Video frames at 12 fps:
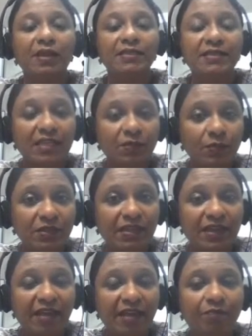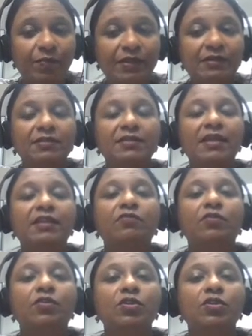assessments that have been designed for